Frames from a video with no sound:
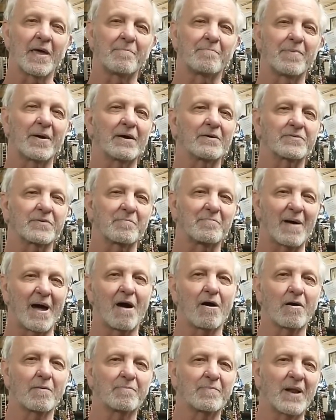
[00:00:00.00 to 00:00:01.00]
They built the
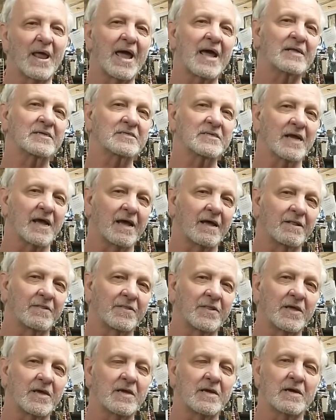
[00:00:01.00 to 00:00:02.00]
power plants
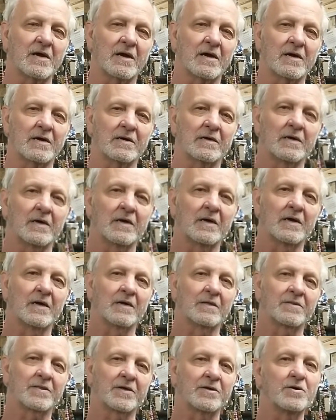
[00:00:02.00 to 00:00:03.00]
and the
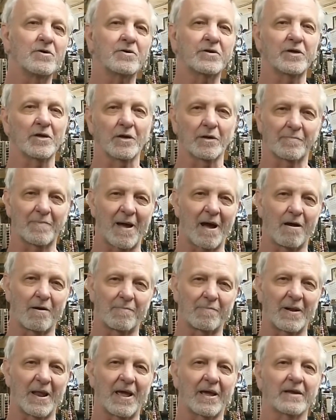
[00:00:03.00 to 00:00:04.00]
nuclear
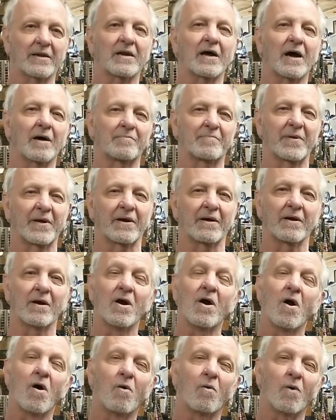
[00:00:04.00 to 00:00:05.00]
power plant up there.
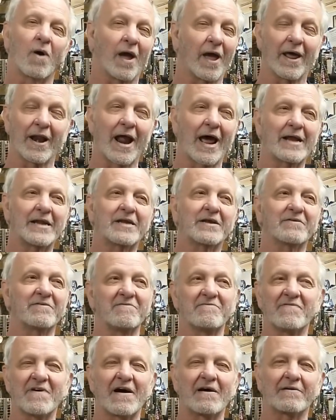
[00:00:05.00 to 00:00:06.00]
And I
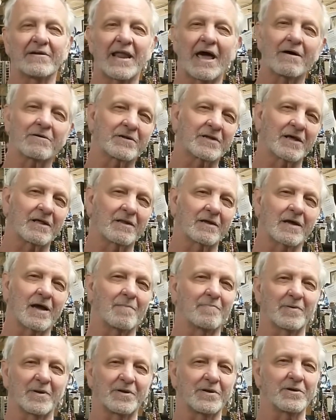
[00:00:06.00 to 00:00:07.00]
didn't find out until a
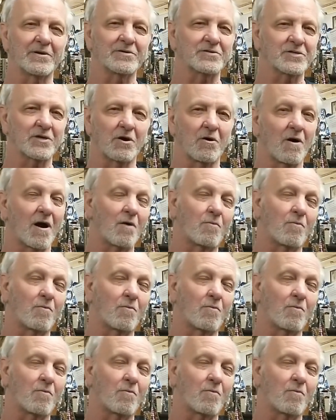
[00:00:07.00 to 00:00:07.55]
couple of years ago.